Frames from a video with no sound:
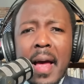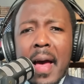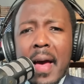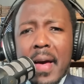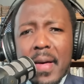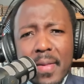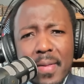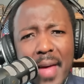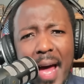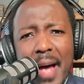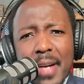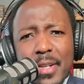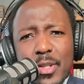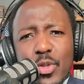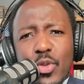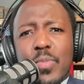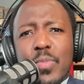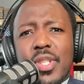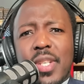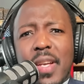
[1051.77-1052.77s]
That, to
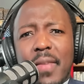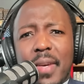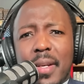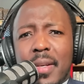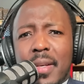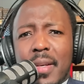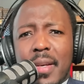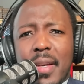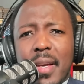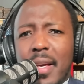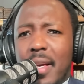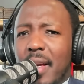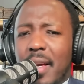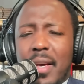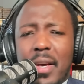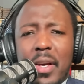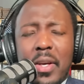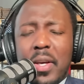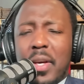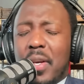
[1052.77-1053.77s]
Museveni,
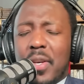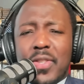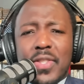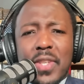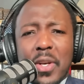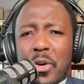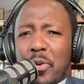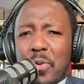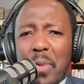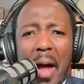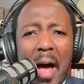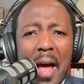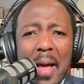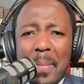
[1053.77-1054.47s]
is a crime.